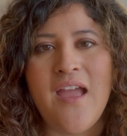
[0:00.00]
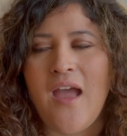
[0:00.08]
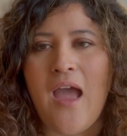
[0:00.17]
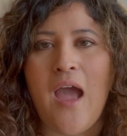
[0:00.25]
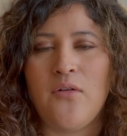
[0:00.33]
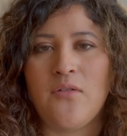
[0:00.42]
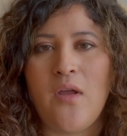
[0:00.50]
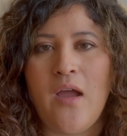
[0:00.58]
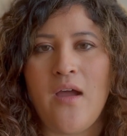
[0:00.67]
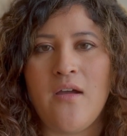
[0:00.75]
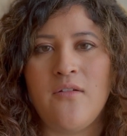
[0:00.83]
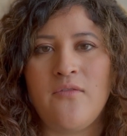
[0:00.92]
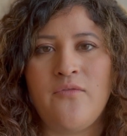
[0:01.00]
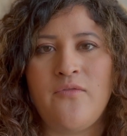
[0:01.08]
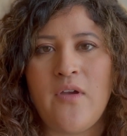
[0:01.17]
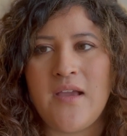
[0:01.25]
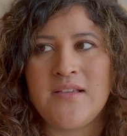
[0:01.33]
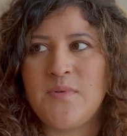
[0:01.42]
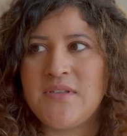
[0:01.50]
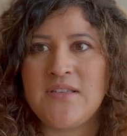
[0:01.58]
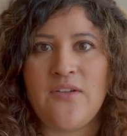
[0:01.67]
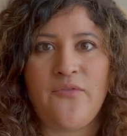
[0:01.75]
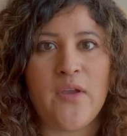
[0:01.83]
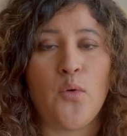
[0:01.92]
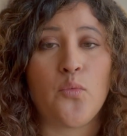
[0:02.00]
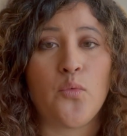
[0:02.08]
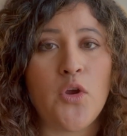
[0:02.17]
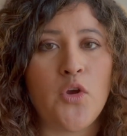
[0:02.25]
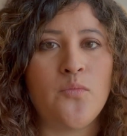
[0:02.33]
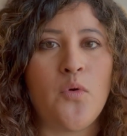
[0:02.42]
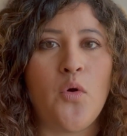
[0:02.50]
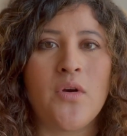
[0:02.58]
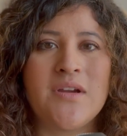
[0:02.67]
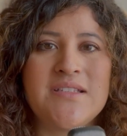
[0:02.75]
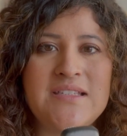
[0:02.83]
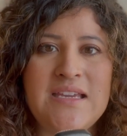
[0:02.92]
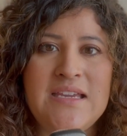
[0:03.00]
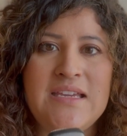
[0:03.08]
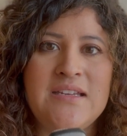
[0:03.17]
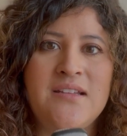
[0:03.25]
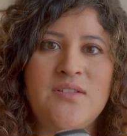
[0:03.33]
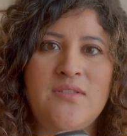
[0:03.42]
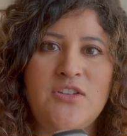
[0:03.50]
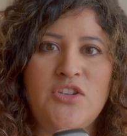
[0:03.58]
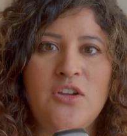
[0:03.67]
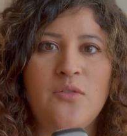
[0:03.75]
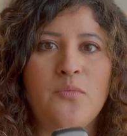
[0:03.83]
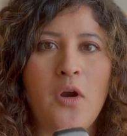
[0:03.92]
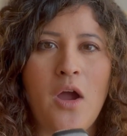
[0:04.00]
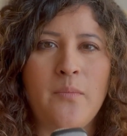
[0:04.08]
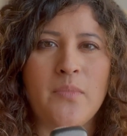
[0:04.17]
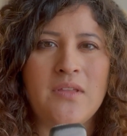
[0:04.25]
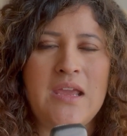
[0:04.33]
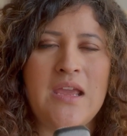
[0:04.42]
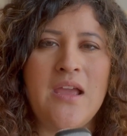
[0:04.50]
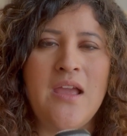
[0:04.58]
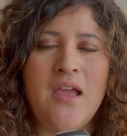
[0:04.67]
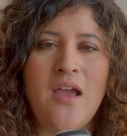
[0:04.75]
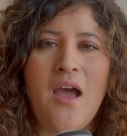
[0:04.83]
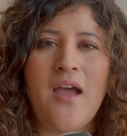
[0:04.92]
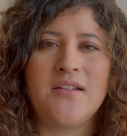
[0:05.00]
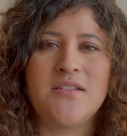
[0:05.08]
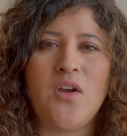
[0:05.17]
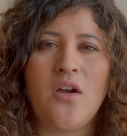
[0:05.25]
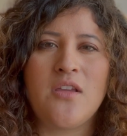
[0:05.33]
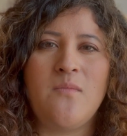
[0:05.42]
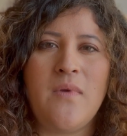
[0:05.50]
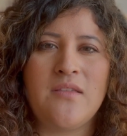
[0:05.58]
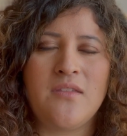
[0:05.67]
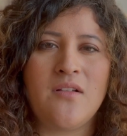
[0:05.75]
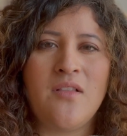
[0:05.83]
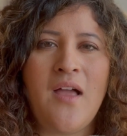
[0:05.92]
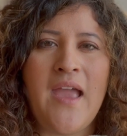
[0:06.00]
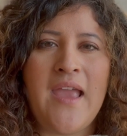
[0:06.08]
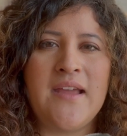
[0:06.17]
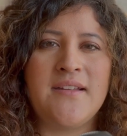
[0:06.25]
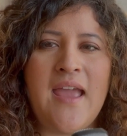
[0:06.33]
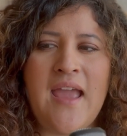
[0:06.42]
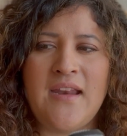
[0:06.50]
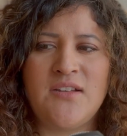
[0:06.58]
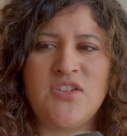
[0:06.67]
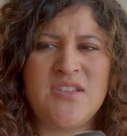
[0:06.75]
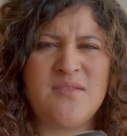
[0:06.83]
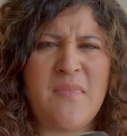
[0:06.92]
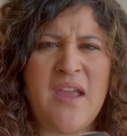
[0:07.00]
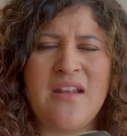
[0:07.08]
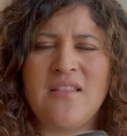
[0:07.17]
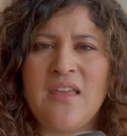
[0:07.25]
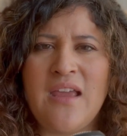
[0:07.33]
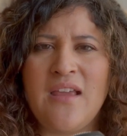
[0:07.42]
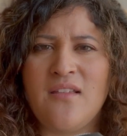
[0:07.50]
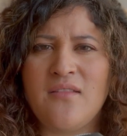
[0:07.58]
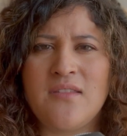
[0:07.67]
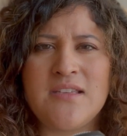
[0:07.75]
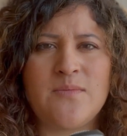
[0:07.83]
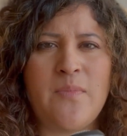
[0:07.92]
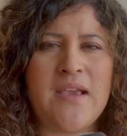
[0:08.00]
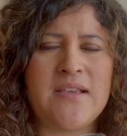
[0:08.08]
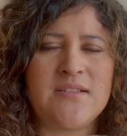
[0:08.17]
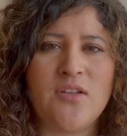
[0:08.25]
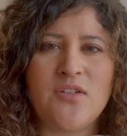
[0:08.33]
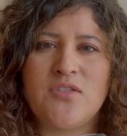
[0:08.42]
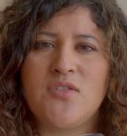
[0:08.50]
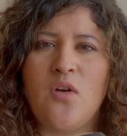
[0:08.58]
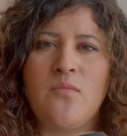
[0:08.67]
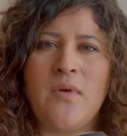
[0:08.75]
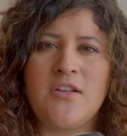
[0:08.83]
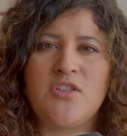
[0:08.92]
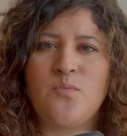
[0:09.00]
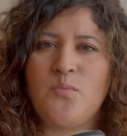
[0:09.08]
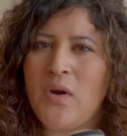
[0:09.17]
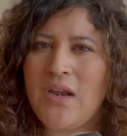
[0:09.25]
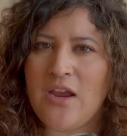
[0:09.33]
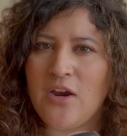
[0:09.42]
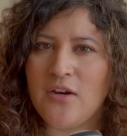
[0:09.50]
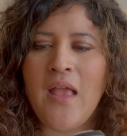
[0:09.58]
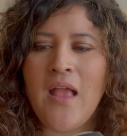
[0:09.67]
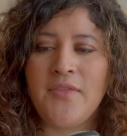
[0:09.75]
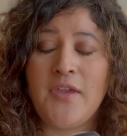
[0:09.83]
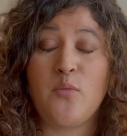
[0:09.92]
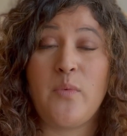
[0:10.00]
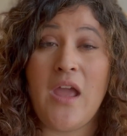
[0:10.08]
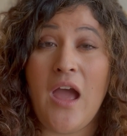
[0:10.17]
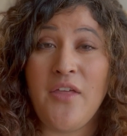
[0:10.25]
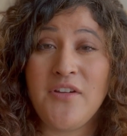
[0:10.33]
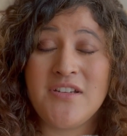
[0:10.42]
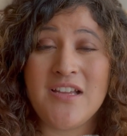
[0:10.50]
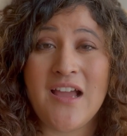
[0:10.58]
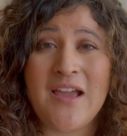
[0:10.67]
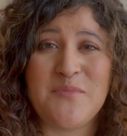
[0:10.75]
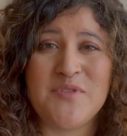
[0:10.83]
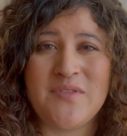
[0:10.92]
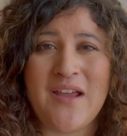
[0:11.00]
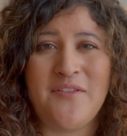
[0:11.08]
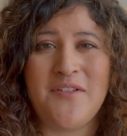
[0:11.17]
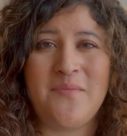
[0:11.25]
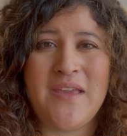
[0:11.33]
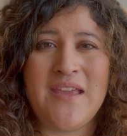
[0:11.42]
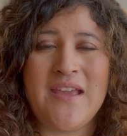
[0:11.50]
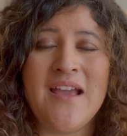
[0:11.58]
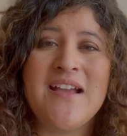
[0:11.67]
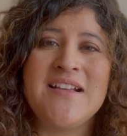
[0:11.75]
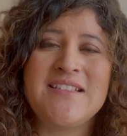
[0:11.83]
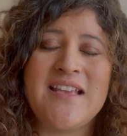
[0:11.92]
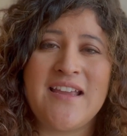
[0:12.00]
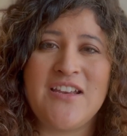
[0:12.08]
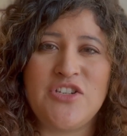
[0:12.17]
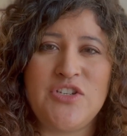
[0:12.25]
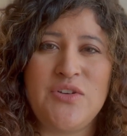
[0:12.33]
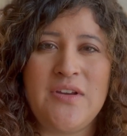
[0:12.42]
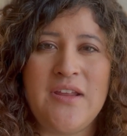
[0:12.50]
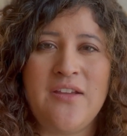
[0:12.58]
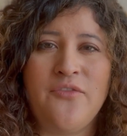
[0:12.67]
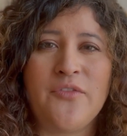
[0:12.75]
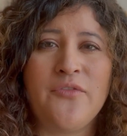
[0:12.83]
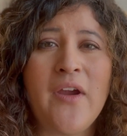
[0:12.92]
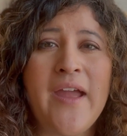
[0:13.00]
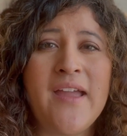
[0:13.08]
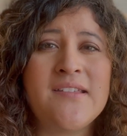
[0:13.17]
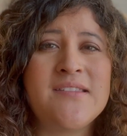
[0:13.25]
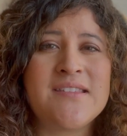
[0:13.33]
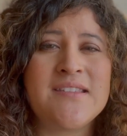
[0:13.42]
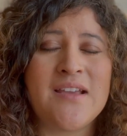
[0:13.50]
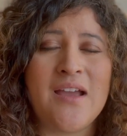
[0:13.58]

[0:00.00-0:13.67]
out of a specific room or a scene so that she could properly document the client, and it just made like the space look so much prettier. There would be other times when I would be second shooting for friends